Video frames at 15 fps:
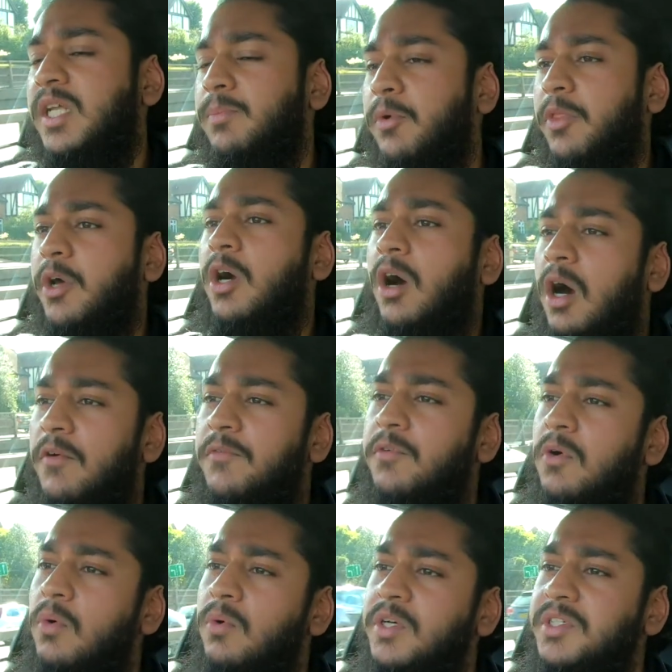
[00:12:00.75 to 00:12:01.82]
I bought the car for
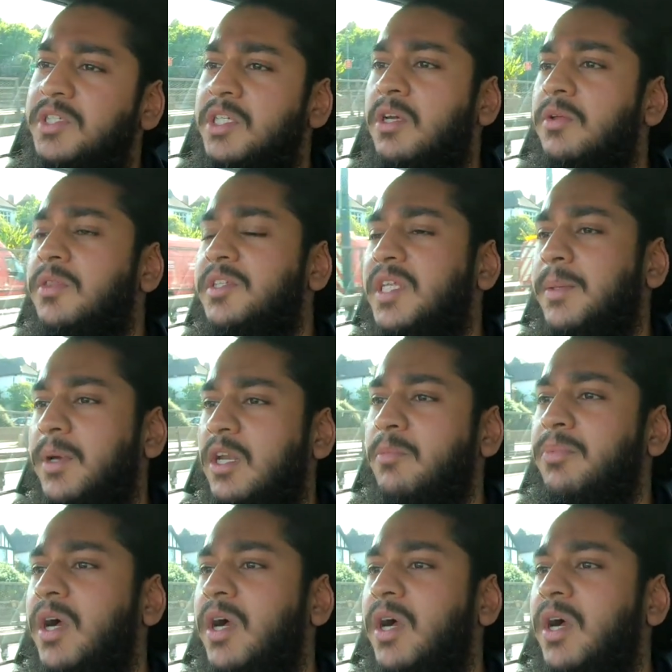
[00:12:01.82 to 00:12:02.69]
was the same kind of